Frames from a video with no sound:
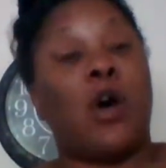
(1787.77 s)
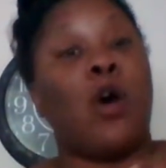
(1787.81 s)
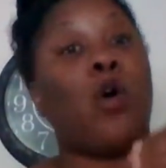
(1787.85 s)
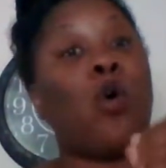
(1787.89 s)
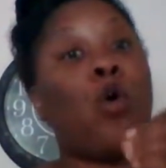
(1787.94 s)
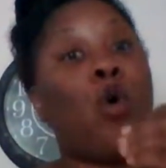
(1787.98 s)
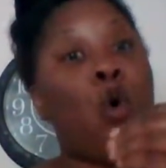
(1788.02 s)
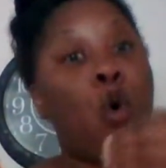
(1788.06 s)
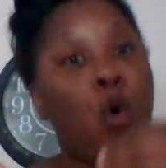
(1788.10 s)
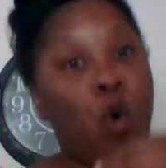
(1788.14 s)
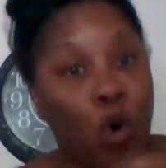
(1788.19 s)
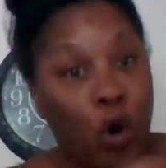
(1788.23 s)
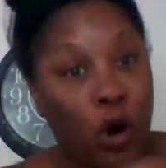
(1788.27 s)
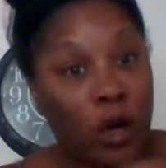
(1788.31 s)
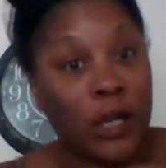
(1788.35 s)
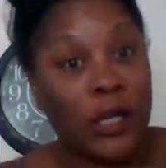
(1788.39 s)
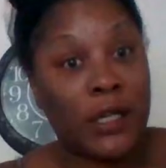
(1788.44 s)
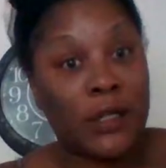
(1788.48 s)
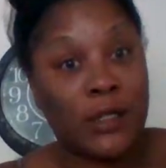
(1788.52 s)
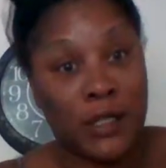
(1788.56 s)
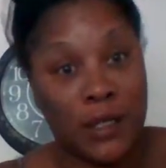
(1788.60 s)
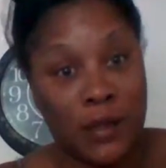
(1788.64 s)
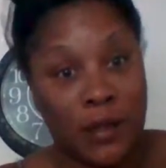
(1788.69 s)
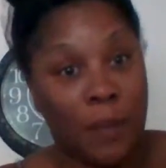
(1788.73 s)

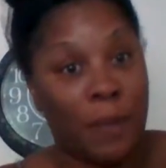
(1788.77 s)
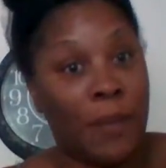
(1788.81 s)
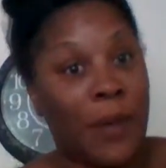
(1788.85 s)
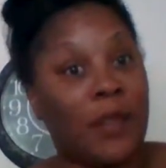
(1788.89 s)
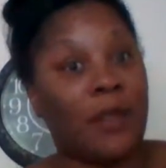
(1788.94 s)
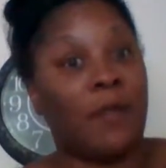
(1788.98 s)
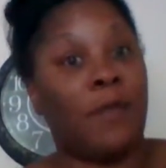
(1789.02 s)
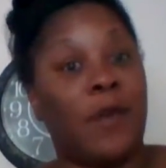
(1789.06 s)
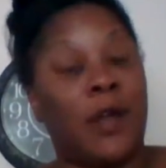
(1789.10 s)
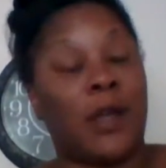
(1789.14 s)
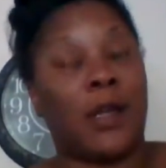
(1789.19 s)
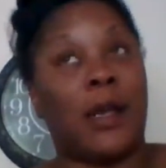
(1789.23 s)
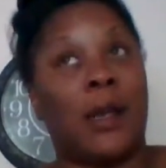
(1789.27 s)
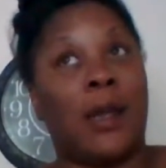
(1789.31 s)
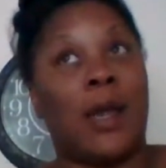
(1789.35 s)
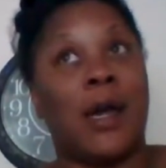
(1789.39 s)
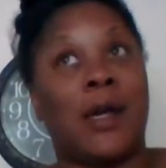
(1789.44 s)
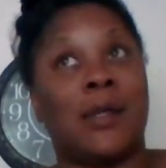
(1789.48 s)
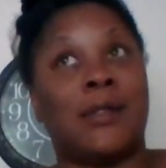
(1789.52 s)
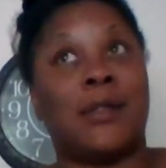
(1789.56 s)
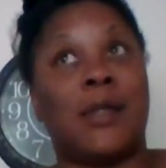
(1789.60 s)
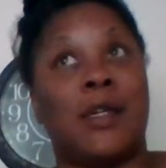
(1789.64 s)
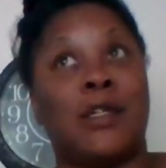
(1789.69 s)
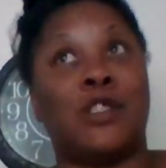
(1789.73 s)
according to the motherfucking
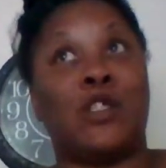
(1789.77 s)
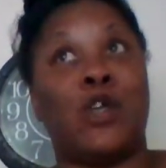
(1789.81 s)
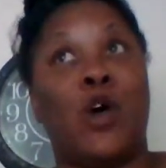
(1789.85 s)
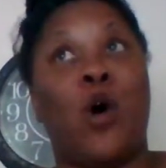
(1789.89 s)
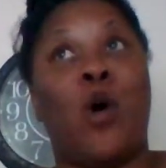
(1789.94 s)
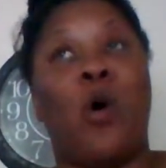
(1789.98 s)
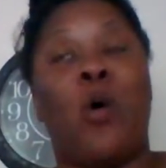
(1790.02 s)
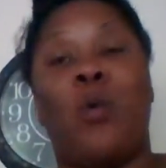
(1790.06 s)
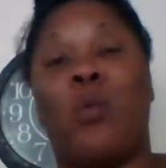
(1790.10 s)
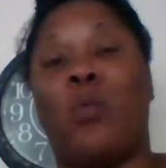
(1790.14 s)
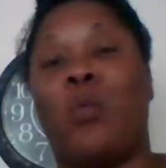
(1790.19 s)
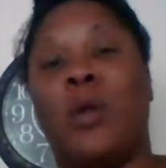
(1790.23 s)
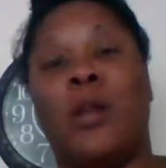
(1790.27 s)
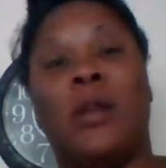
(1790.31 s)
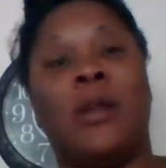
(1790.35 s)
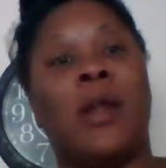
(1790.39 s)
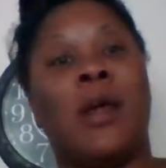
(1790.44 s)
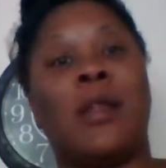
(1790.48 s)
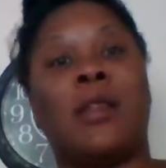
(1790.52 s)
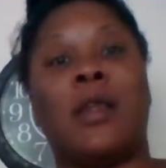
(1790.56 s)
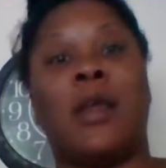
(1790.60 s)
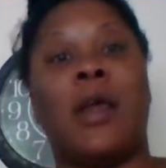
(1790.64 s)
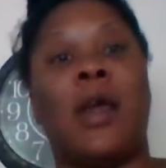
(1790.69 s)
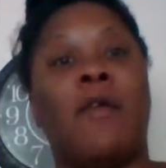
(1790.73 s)
lies they told when
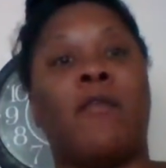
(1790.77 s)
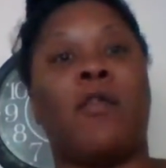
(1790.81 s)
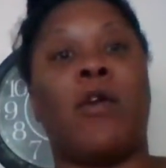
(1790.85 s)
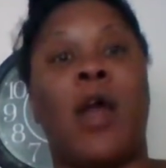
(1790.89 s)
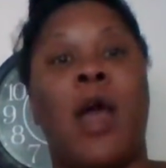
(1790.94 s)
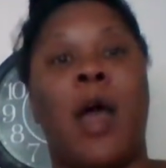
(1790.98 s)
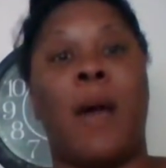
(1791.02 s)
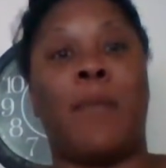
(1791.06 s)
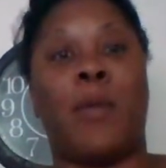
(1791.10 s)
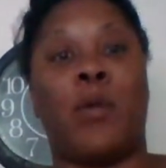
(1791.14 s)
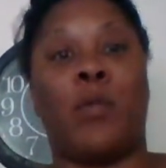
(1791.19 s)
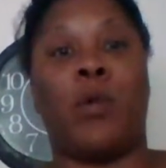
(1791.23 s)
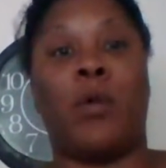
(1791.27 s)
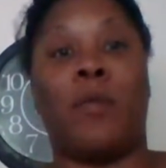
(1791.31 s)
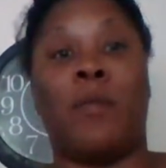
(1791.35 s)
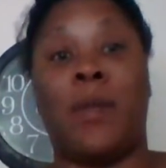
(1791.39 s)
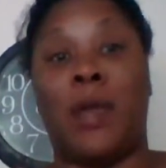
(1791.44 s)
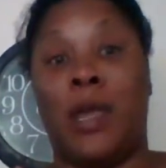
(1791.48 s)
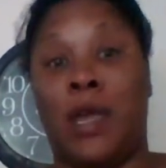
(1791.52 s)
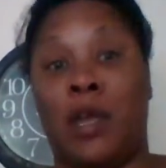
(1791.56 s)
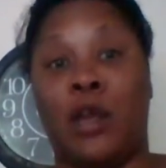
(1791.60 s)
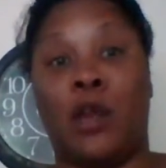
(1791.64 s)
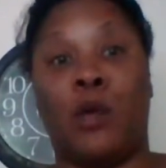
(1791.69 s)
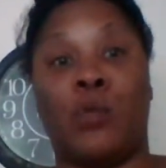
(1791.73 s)
nothing ever happened with
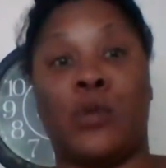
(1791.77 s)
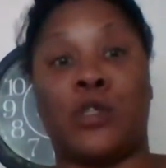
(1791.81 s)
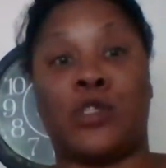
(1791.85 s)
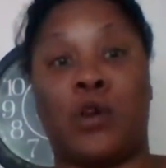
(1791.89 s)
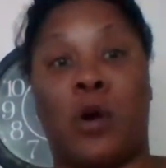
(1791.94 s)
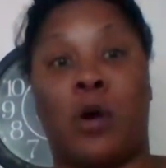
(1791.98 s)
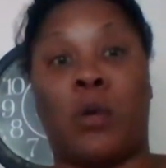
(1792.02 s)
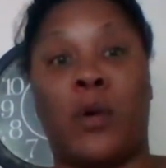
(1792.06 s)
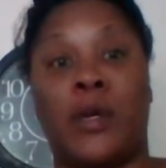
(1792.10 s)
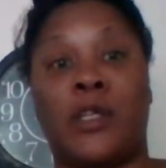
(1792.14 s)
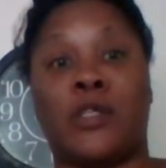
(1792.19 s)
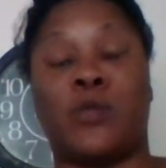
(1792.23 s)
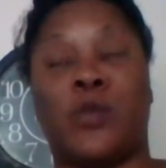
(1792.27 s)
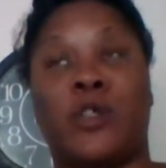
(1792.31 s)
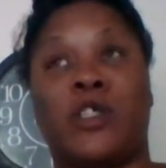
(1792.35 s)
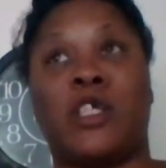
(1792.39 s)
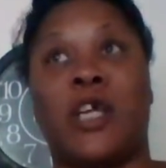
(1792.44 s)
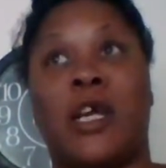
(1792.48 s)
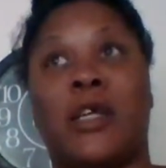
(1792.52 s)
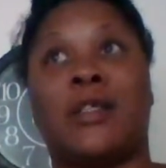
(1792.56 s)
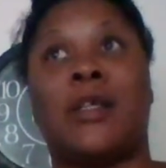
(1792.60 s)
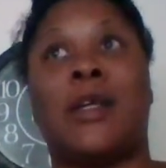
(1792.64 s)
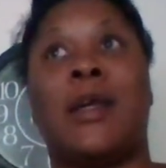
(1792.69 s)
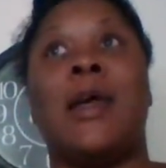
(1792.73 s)
me and it was always
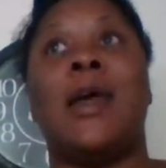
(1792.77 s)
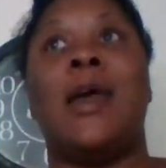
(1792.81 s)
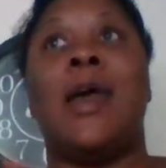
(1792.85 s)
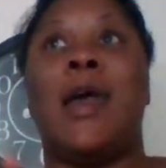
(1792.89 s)
rejected.